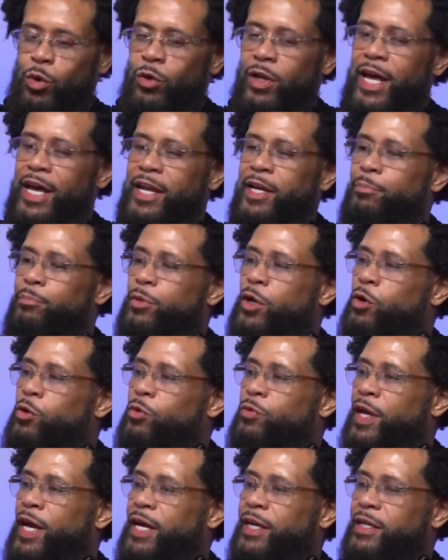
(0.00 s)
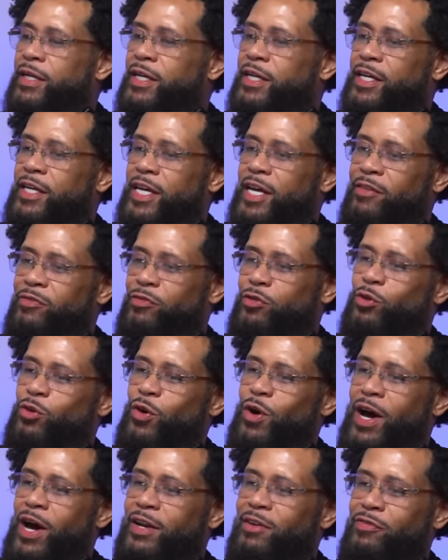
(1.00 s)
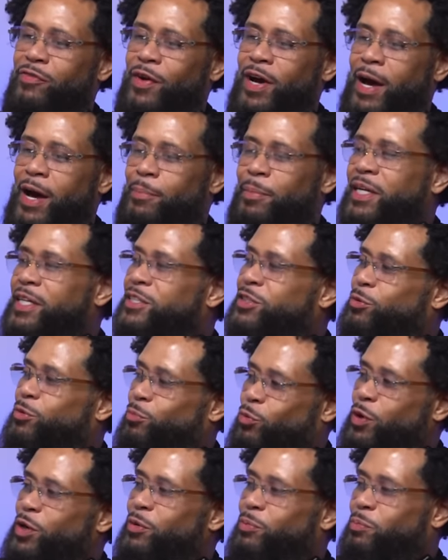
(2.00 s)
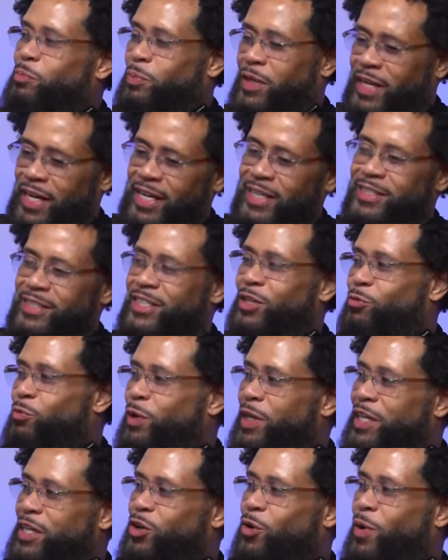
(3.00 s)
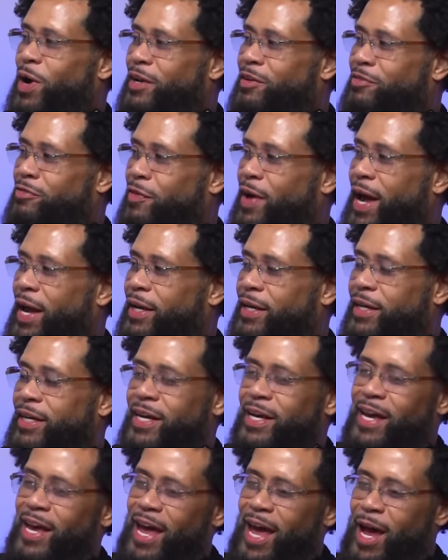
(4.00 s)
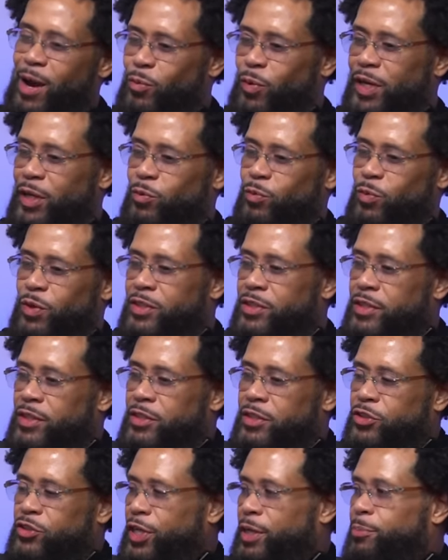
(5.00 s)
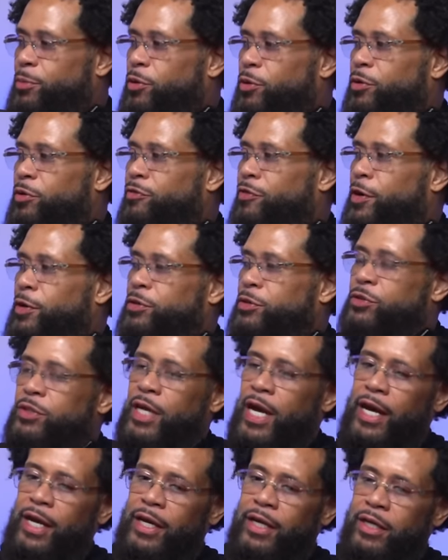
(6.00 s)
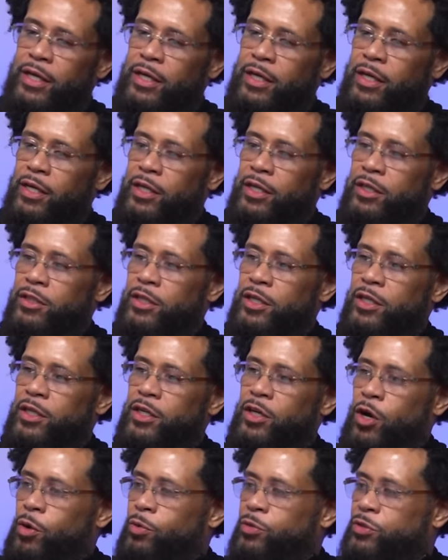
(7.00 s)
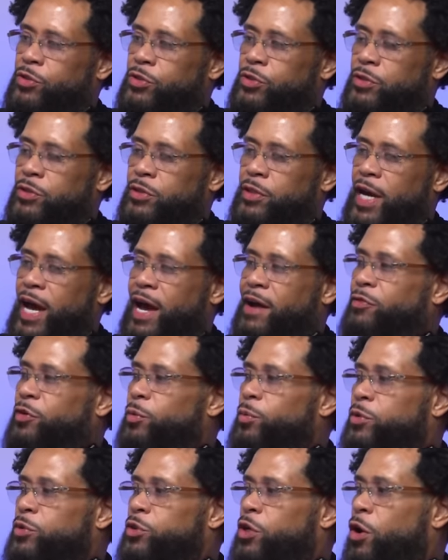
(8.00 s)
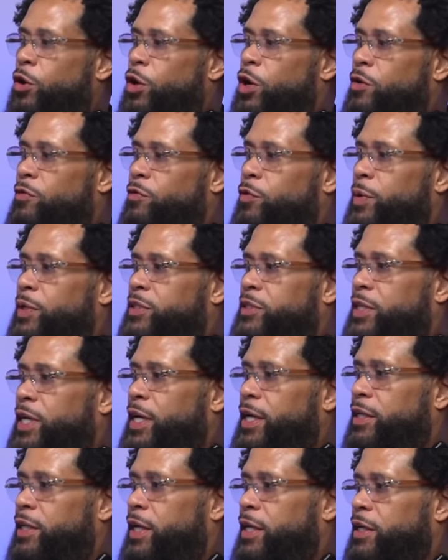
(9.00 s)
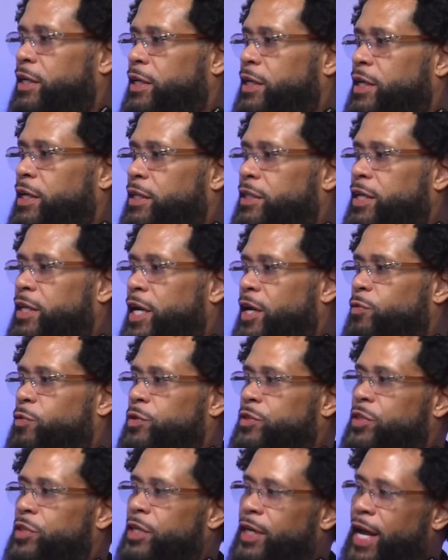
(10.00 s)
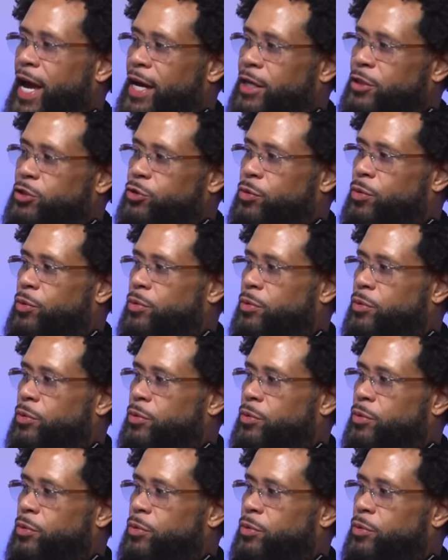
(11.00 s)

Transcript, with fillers: let him know that if you know how to, I mean, it's some real kids that really know how to fight. And when he went to the gym on the first day, the coach, after it was all over, it said that there was a natural.